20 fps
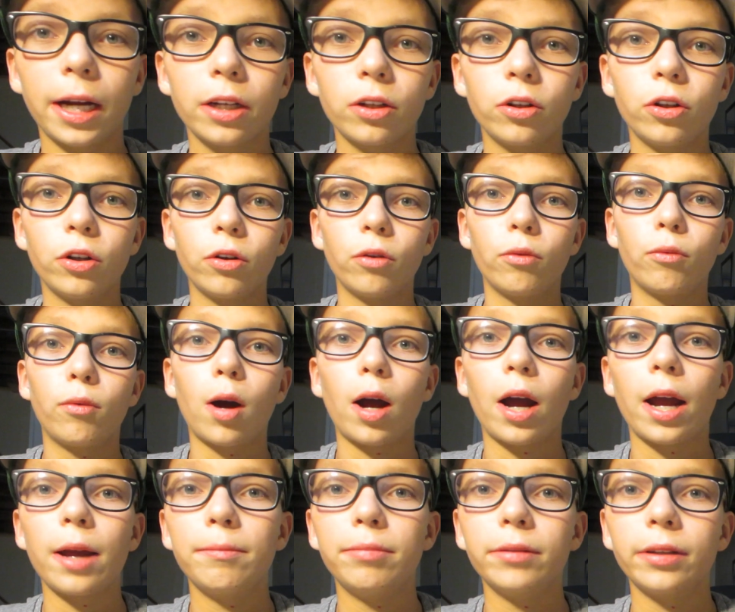I don't know
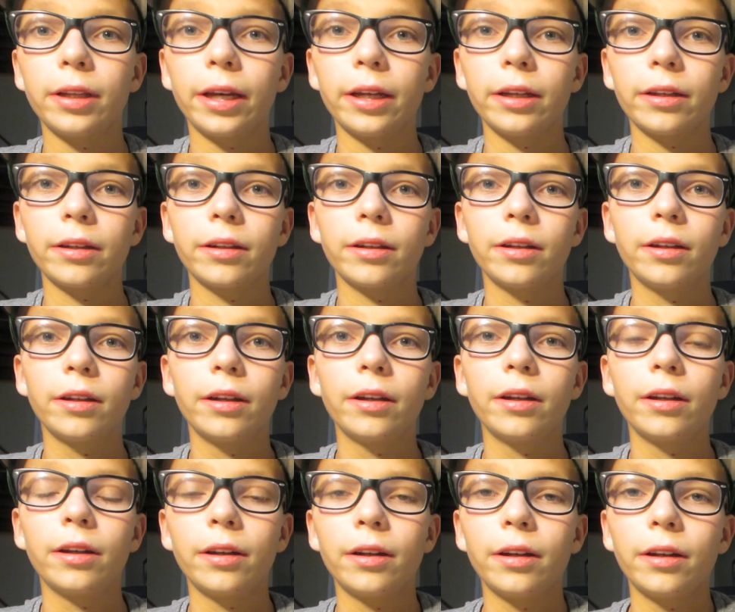why, but like,
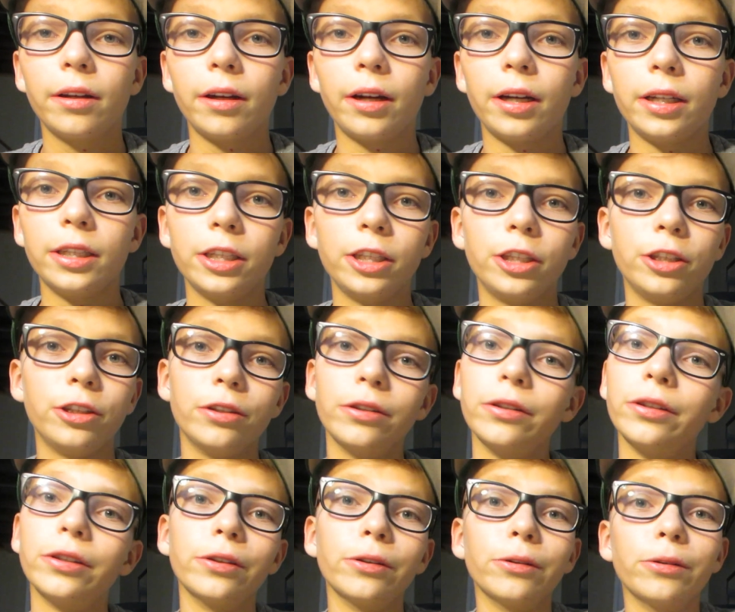I just
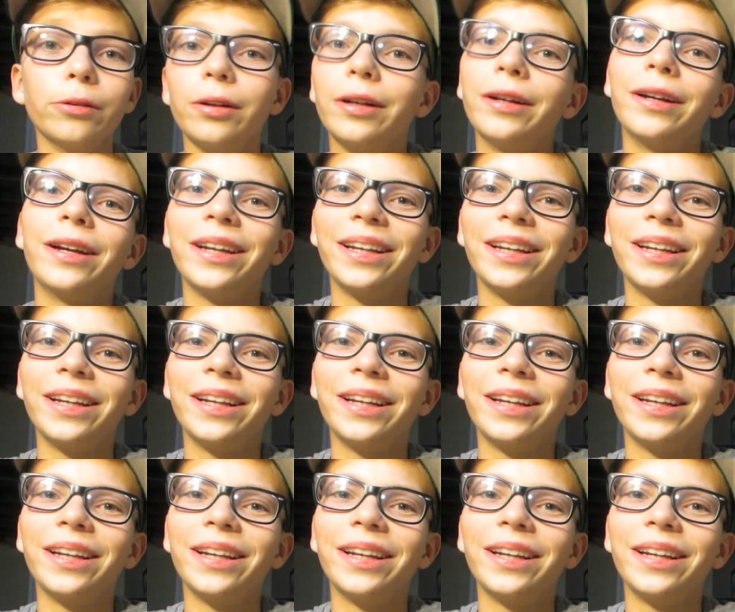do.